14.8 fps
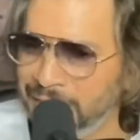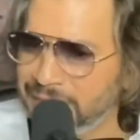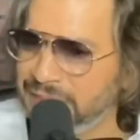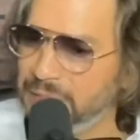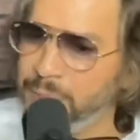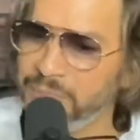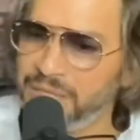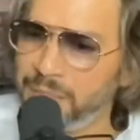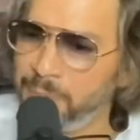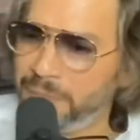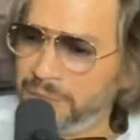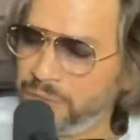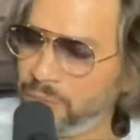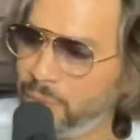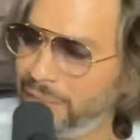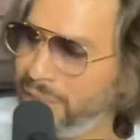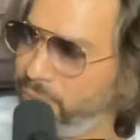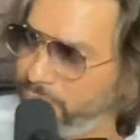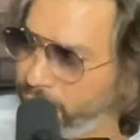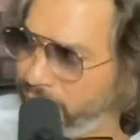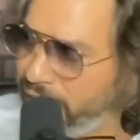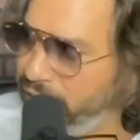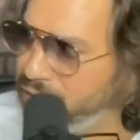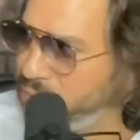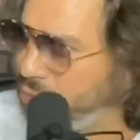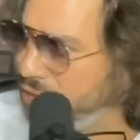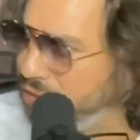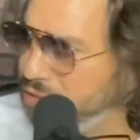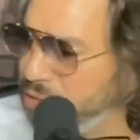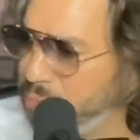something about the way your case
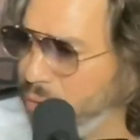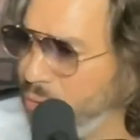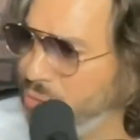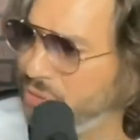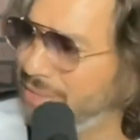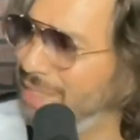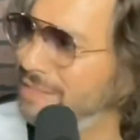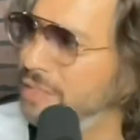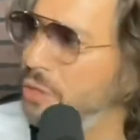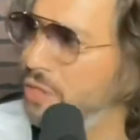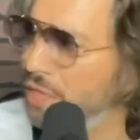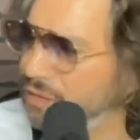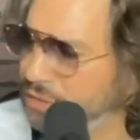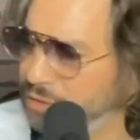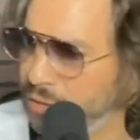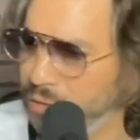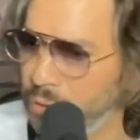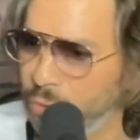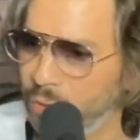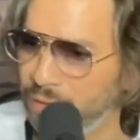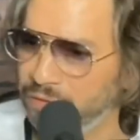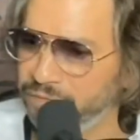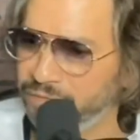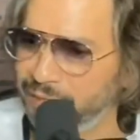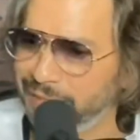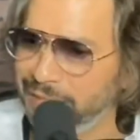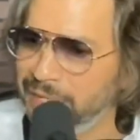was disposed doesn't necessarily qualify.